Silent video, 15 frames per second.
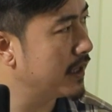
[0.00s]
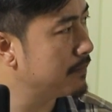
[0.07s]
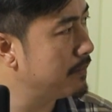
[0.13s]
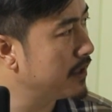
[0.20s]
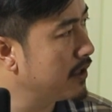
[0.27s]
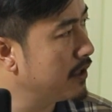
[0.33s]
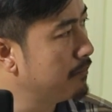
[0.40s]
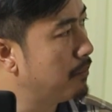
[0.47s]
That
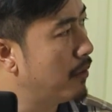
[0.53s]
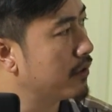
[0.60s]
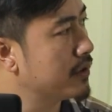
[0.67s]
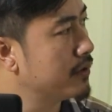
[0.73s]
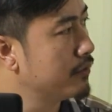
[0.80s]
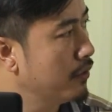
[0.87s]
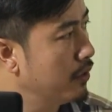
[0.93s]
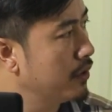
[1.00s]
played an
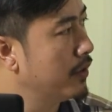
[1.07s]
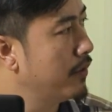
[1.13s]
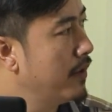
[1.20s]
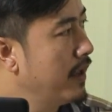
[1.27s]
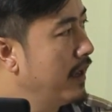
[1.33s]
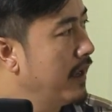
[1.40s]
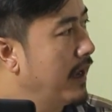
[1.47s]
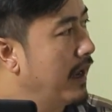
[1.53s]
important role,
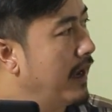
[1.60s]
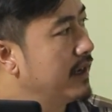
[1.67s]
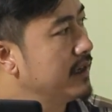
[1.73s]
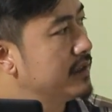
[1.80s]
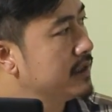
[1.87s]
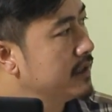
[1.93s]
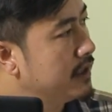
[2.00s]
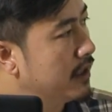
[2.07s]

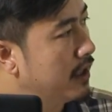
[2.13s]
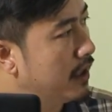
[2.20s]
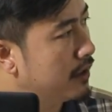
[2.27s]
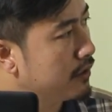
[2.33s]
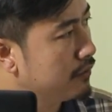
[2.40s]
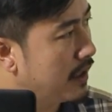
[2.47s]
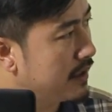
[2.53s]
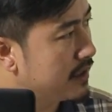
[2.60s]
and
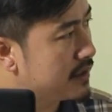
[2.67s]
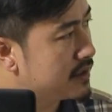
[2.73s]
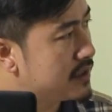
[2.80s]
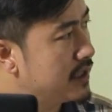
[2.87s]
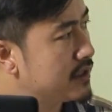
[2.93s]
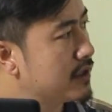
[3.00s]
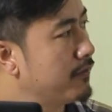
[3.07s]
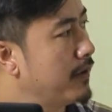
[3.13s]
United
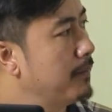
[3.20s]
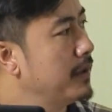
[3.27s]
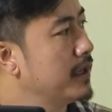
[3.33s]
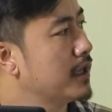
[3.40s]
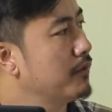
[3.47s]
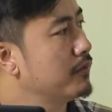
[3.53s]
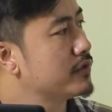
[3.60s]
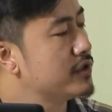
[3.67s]
States of
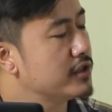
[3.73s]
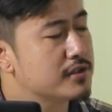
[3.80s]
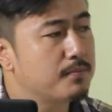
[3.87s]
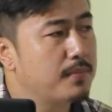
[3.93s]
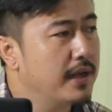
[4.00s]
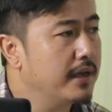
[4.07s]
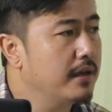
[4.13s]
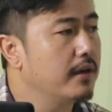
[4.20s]
America was
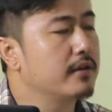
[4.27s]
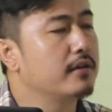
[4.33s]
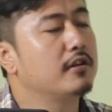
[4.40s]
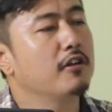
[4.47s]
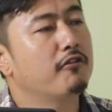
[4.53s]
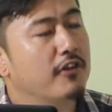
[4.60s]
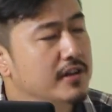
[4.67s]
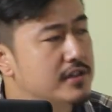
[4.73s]
just playing a
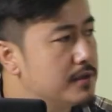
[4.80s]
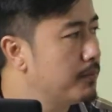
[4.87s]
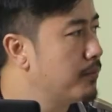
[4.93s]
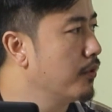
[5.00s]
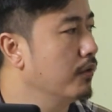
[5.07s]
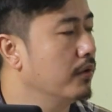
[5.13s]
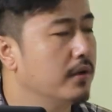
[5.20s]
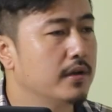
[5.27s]
defensive
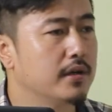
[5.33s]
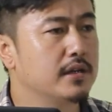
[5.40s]
role.